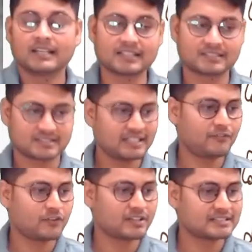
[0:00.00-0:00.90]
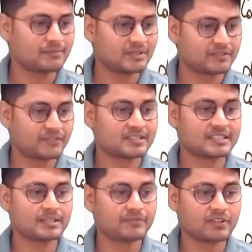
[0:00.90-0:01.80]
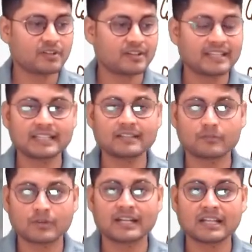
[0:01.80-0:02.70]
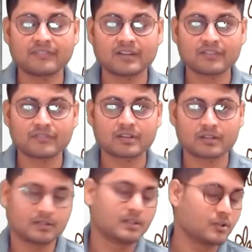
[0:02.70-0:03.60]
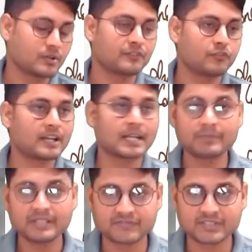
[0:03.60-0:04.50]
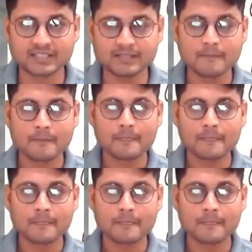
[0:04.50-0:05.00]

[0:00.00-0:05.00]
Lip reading: let's say for example, the first time if you are taking 1.5 hour for, okay, for NBFC,